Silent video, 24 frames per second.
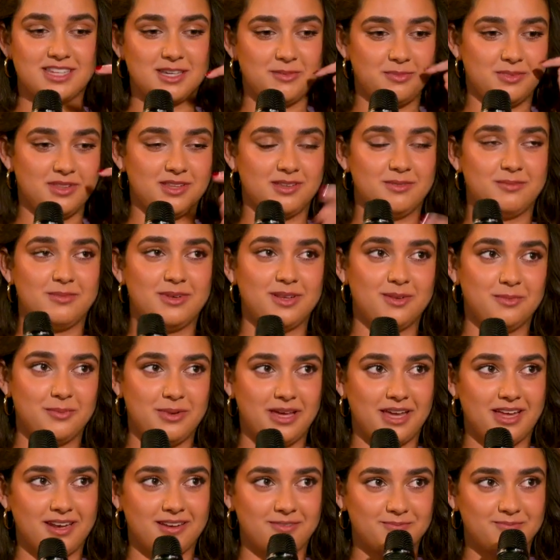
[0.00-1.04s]
skip the
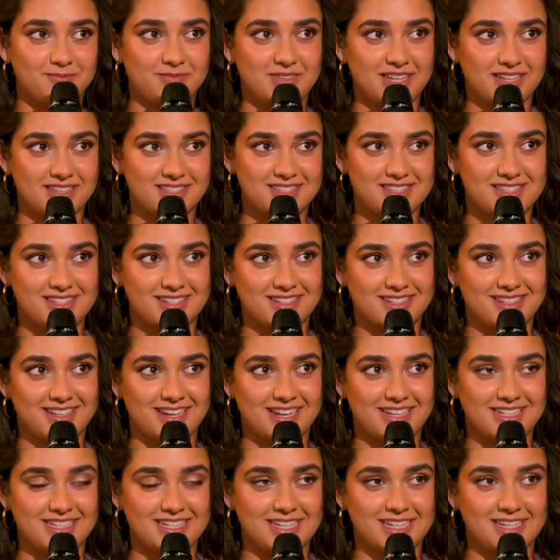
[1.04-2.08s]
middleman. That's the
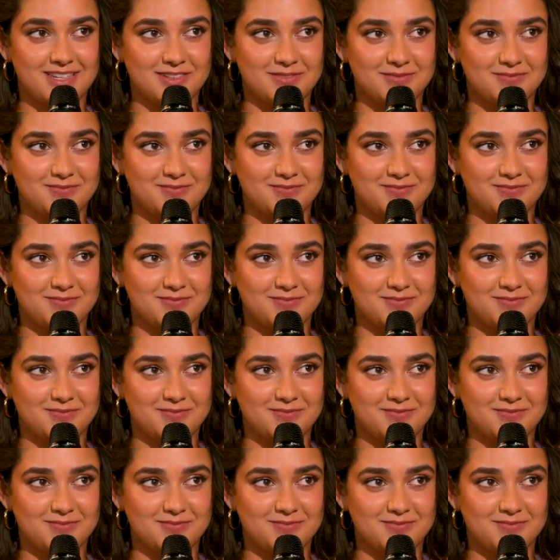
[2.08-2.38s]
idea.